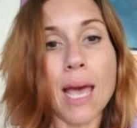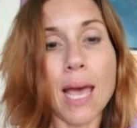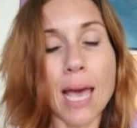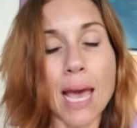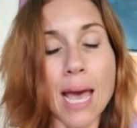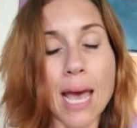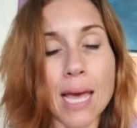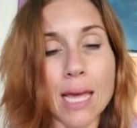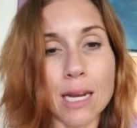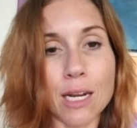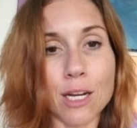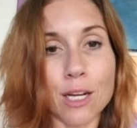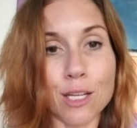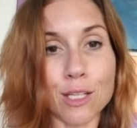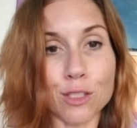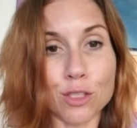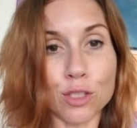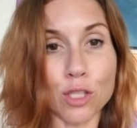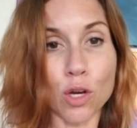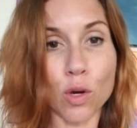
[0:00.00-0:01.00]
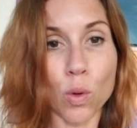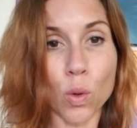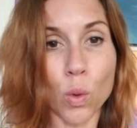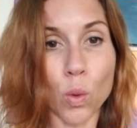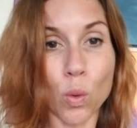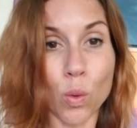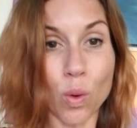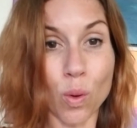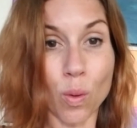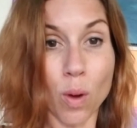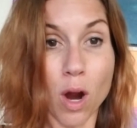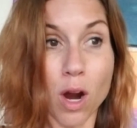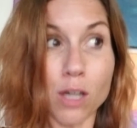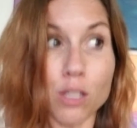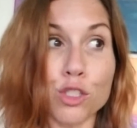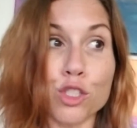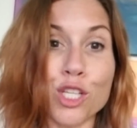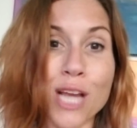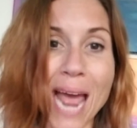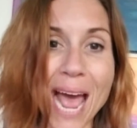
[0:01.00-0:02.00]
And so
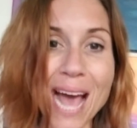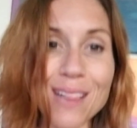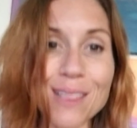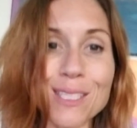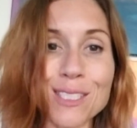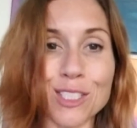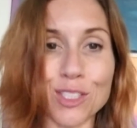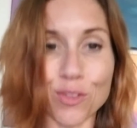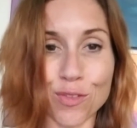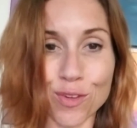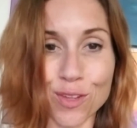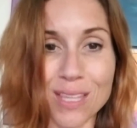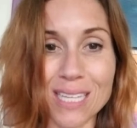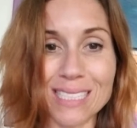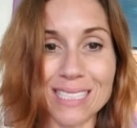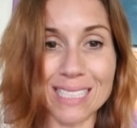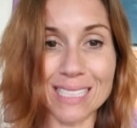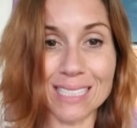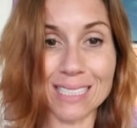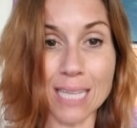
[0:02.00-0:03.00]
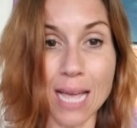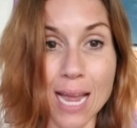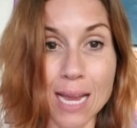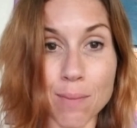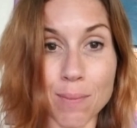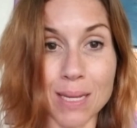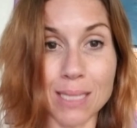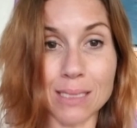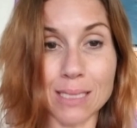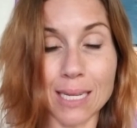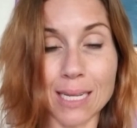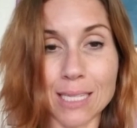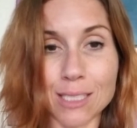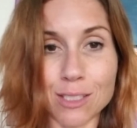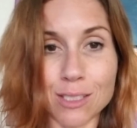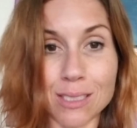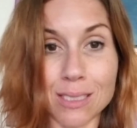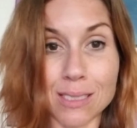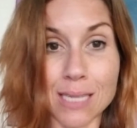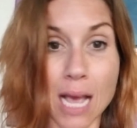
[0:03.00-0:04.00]
our challenge for this assignment
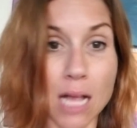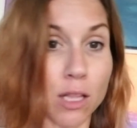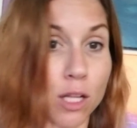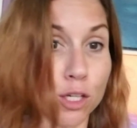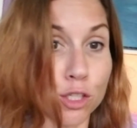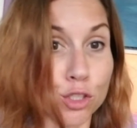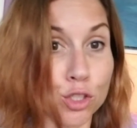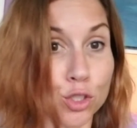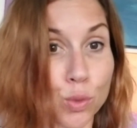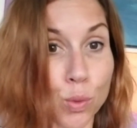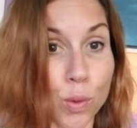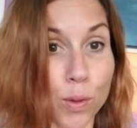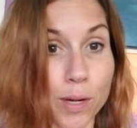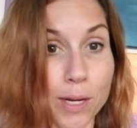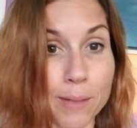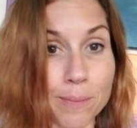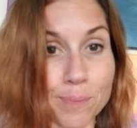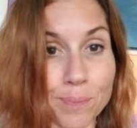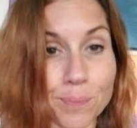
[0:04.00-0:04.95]
is to tell our story.